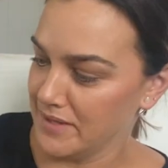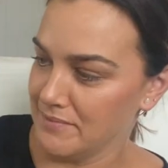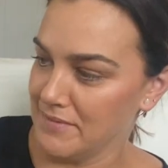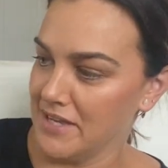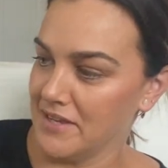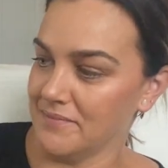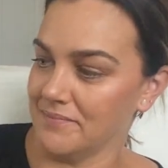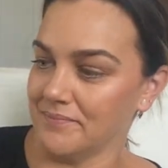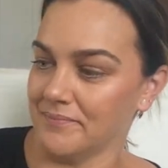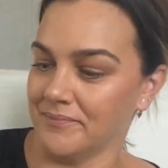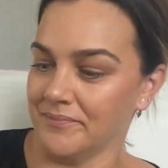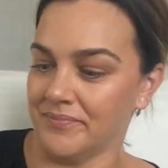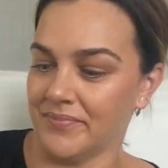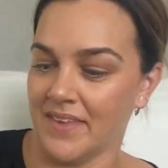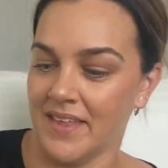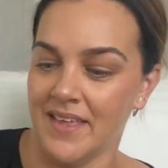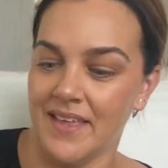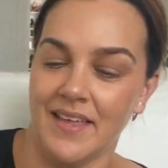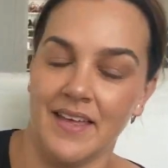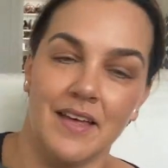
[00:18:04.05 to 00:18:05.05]
me.
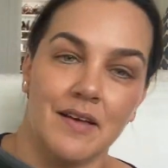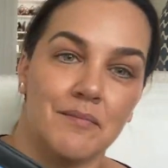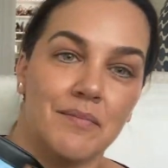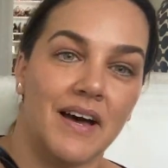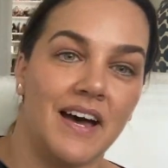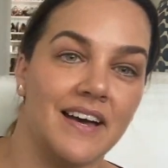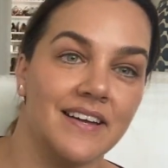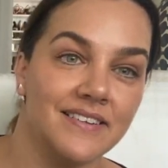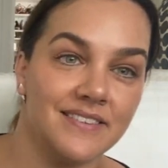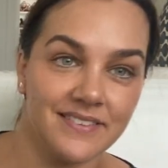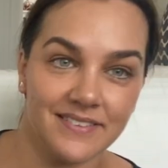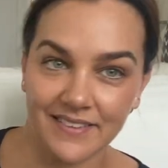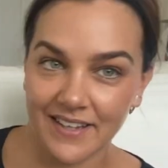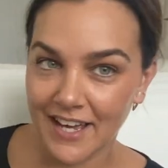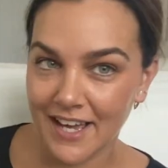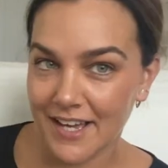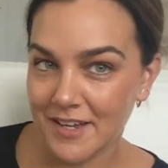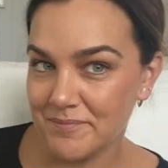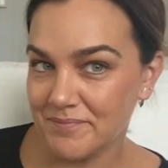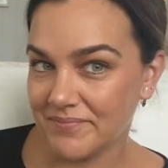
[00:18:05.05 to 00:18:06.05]
But
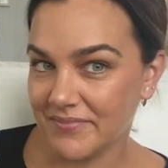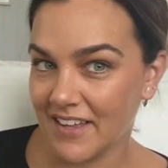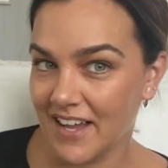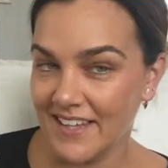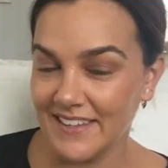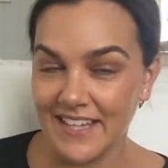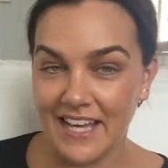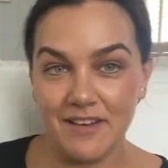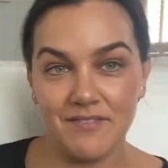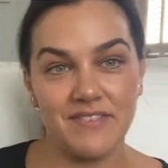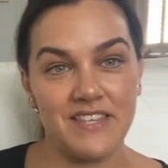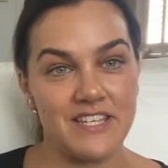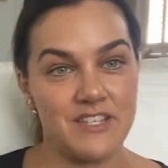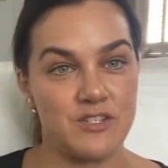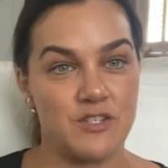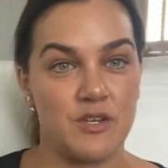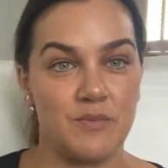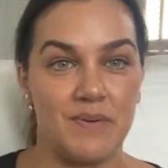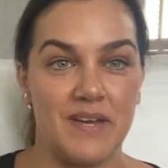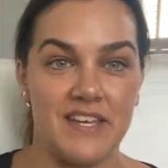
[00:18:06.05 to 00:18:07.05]
I love these
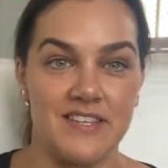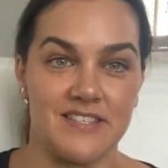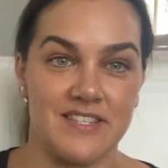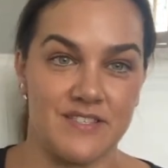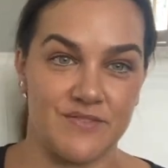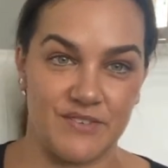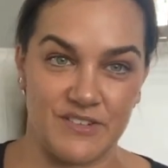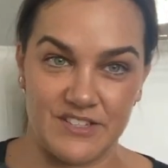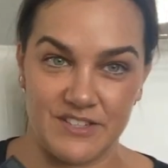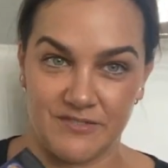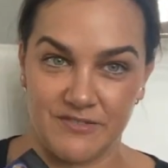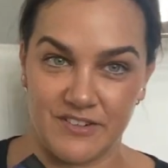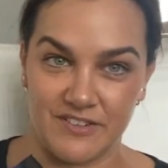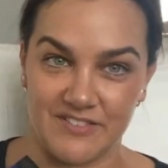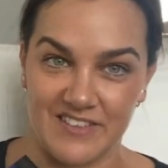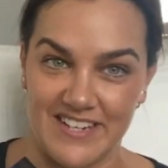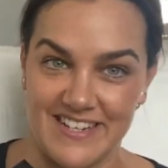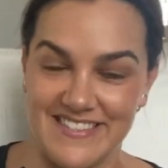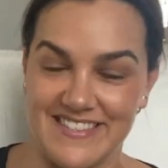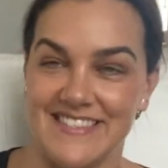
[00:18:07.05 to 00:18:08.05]
two pieces for different
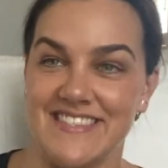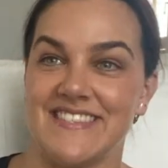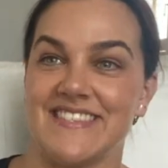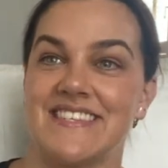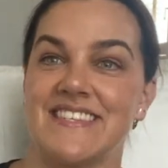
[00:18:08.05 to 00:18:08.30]
reasons.